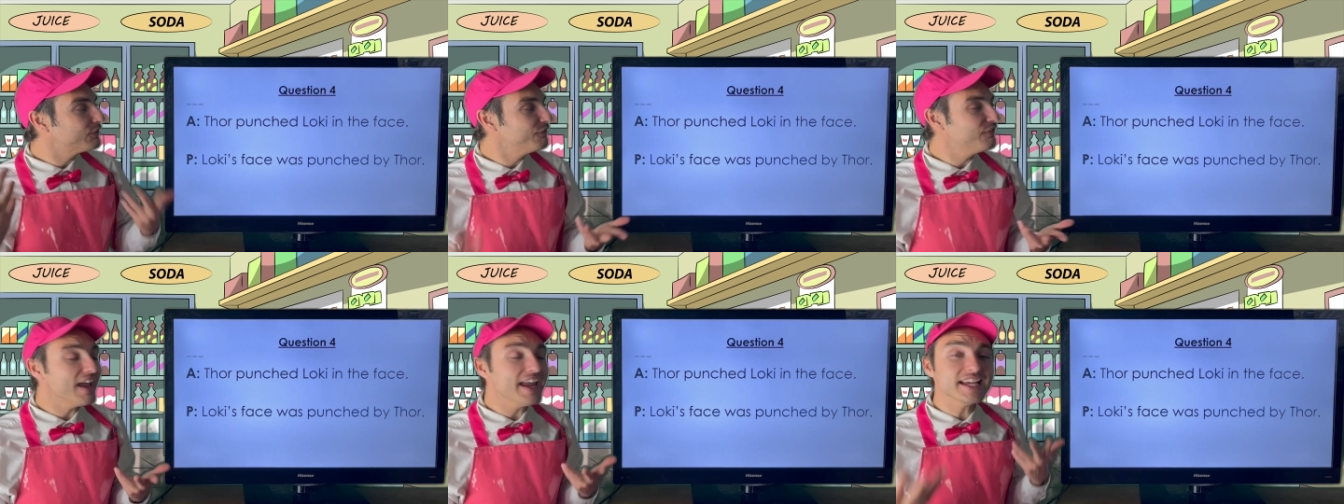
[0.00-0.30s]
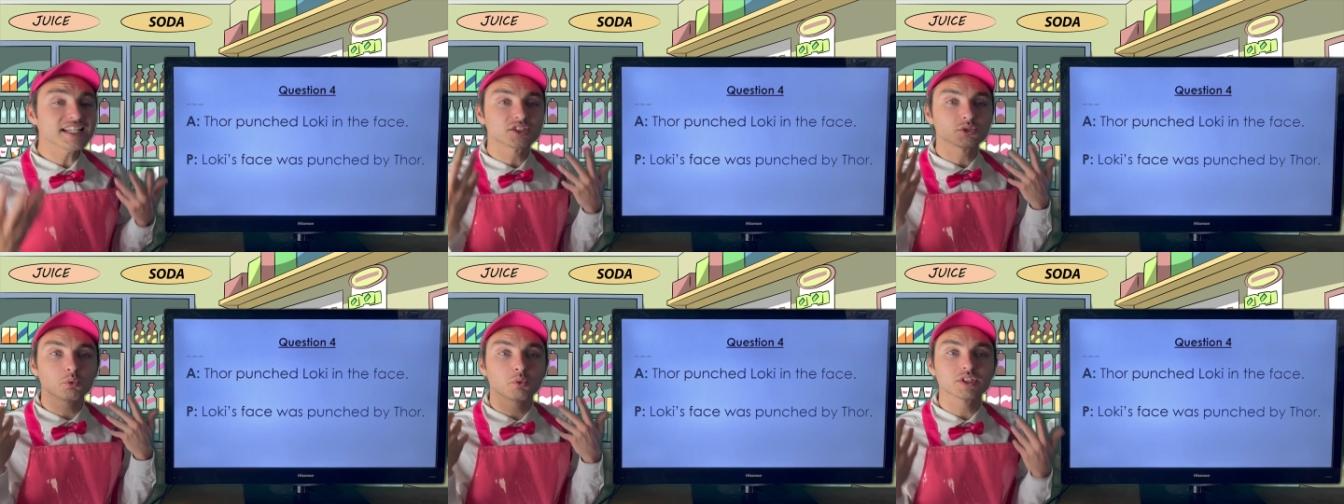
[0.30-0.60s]

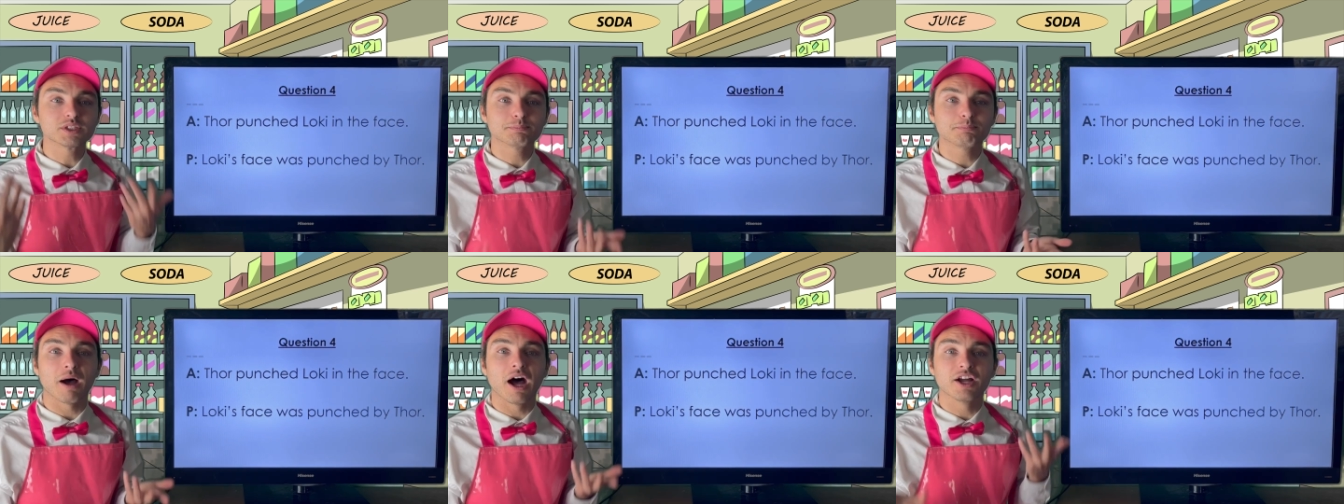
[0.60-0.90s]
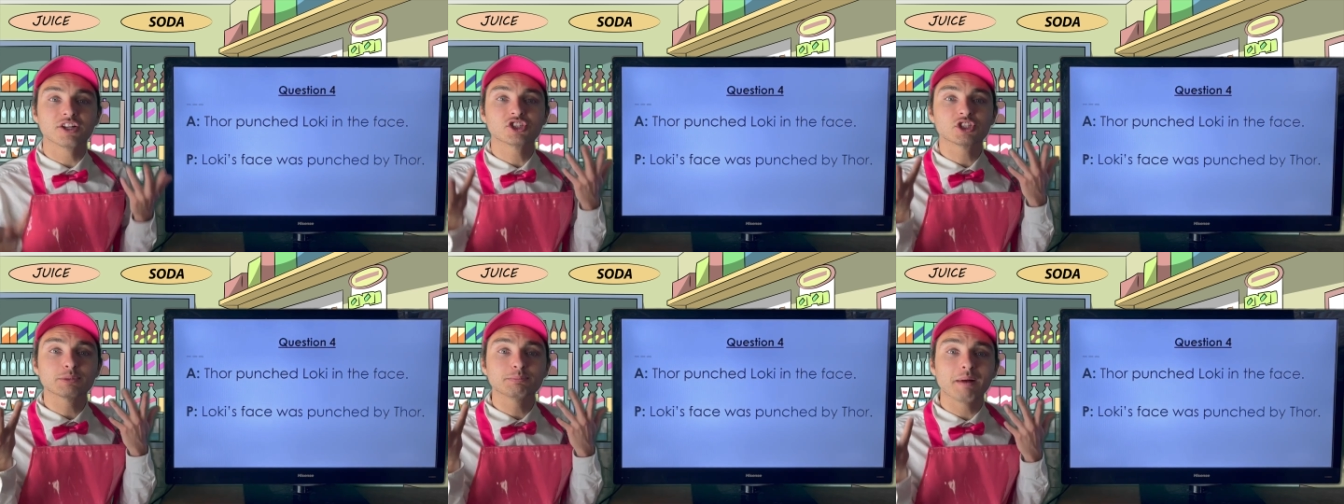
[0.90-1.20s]
face was
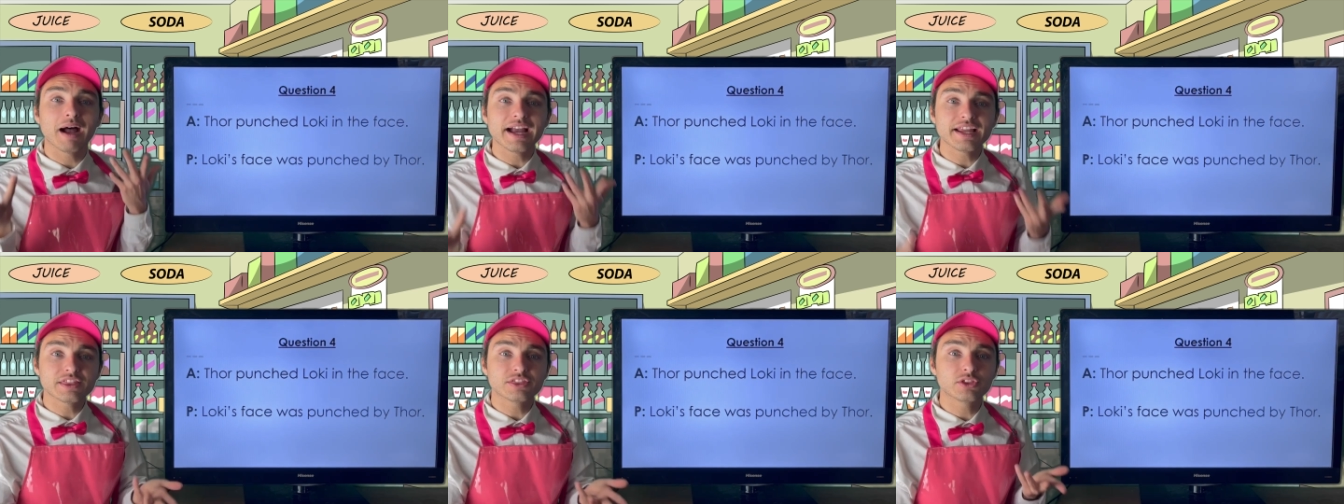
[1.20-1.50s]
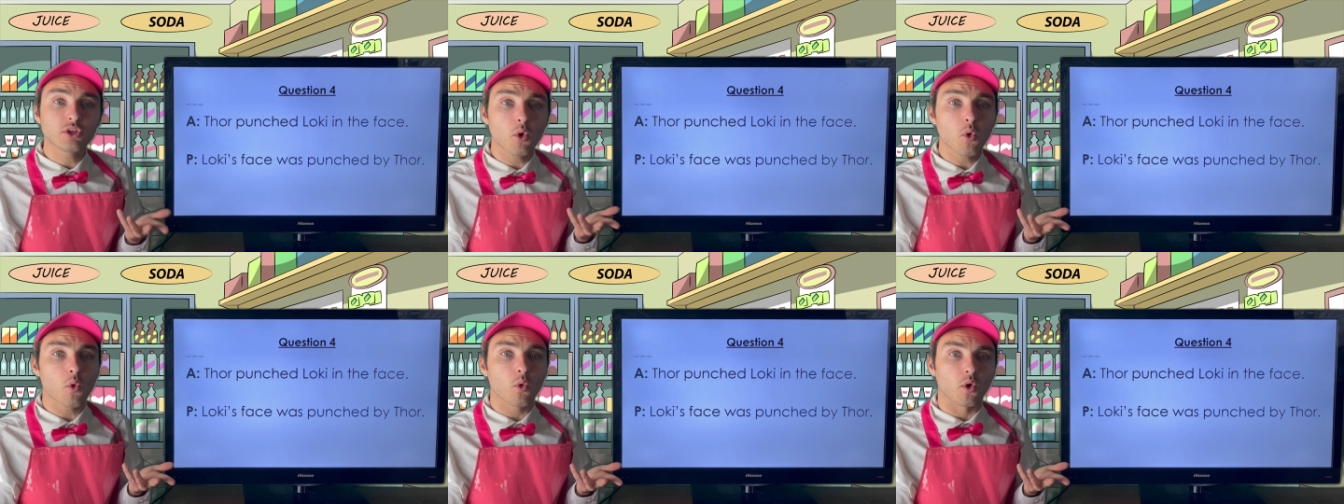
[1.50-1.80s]
punched by
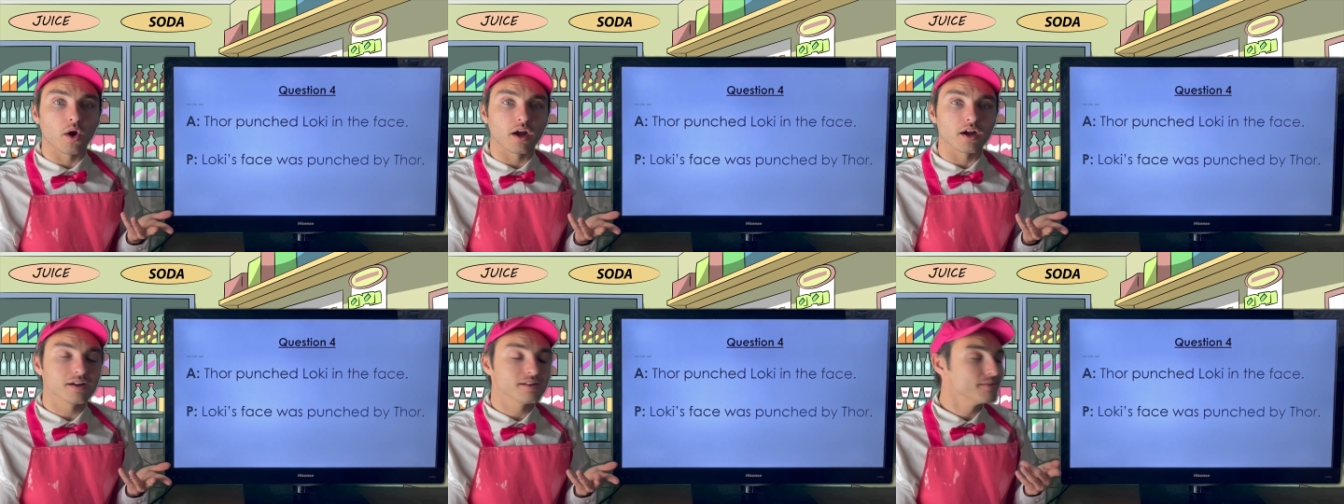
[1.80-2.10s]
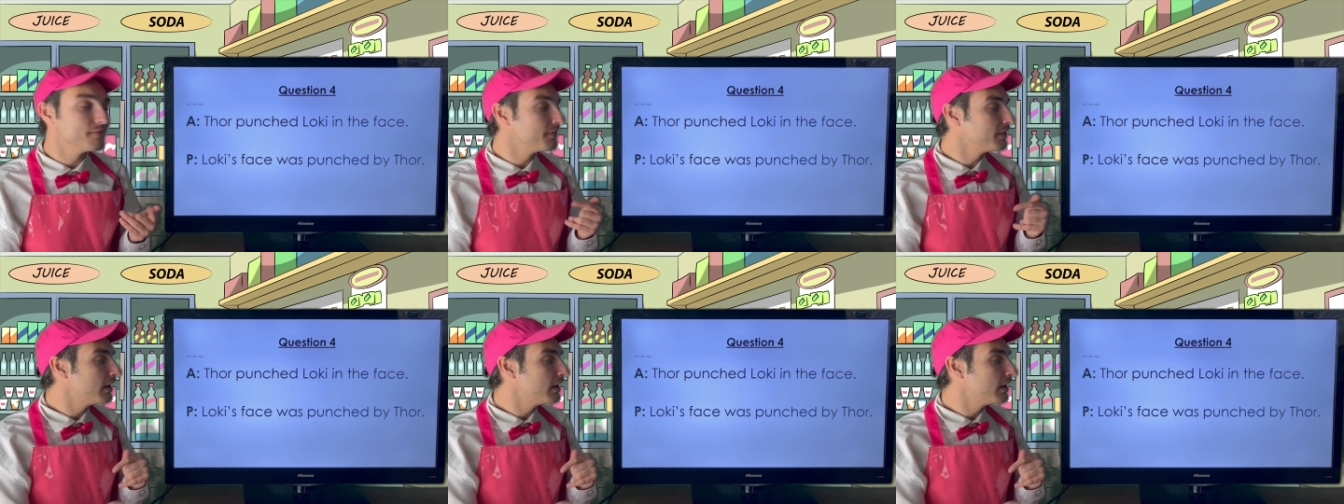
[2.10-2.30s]
Thor.